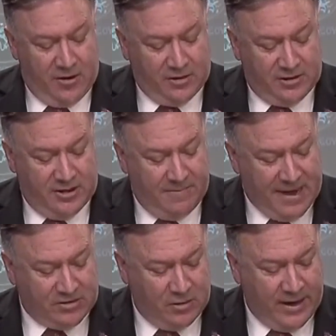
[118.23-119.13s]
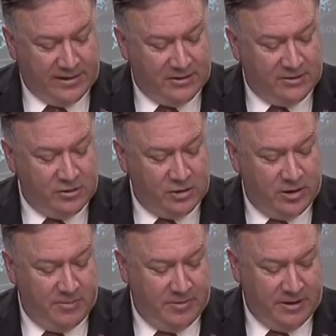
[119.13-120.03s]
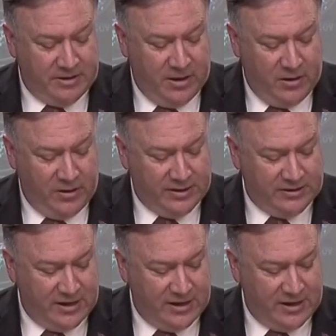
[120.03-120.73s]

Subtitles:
The IRGC masquerades as a legitimate military